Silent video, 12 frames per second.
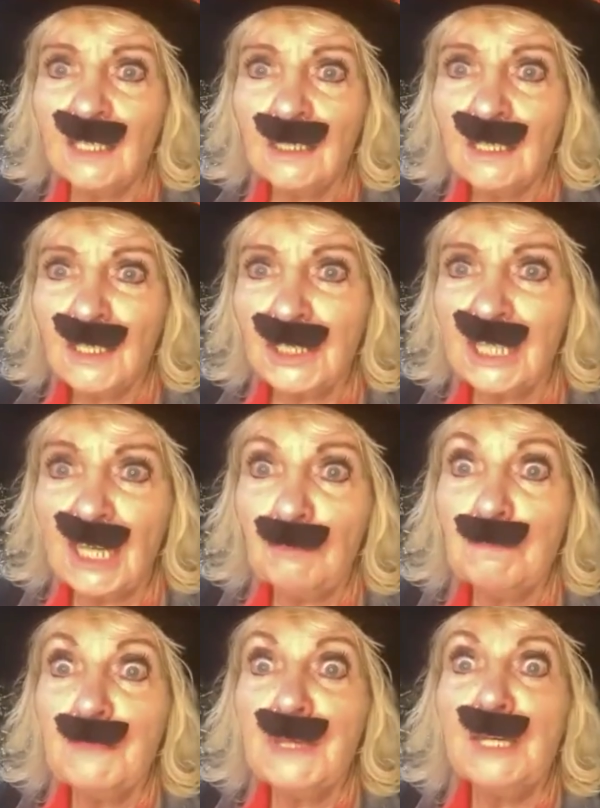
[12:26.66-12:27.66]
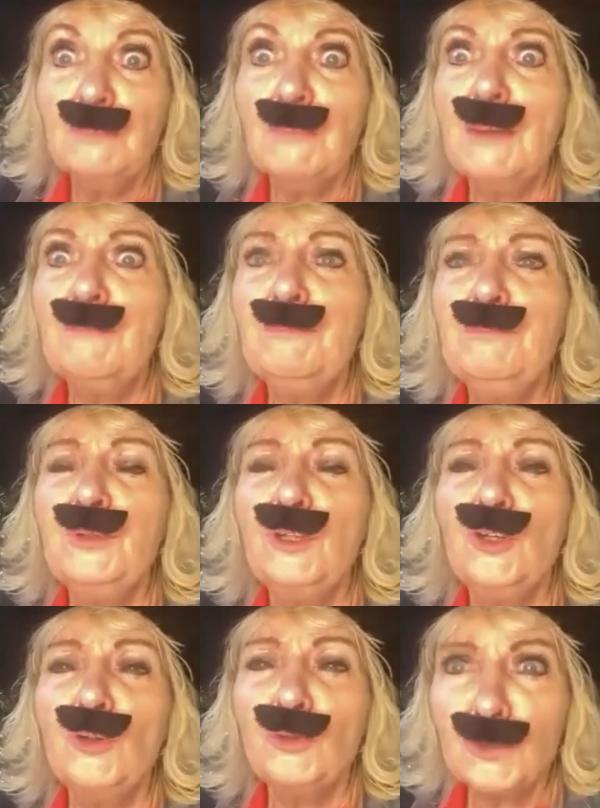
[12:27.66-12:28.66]
to keep me and my
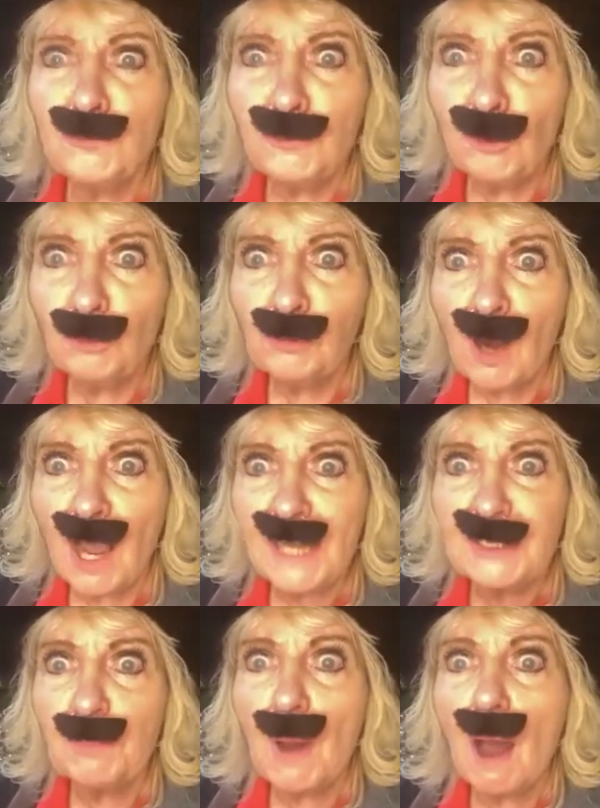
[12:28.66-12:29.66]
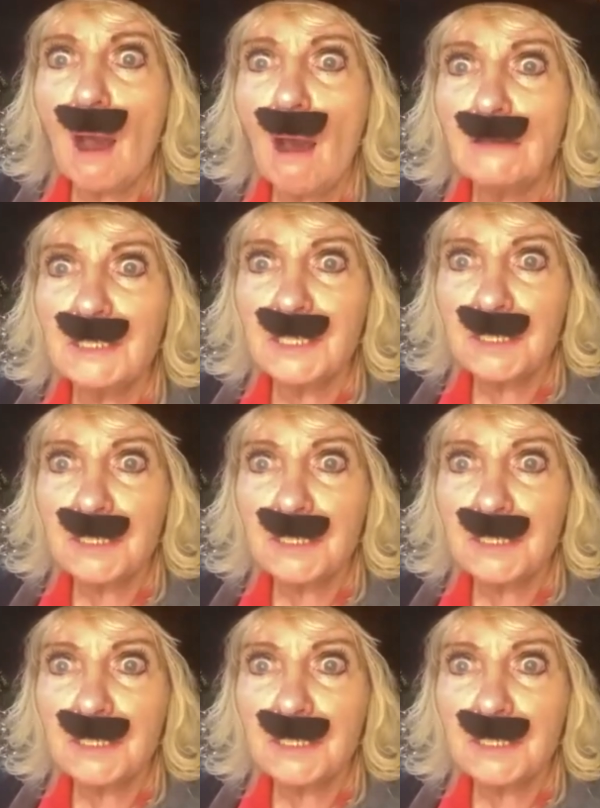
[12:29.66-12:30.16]
beautiful bride apart.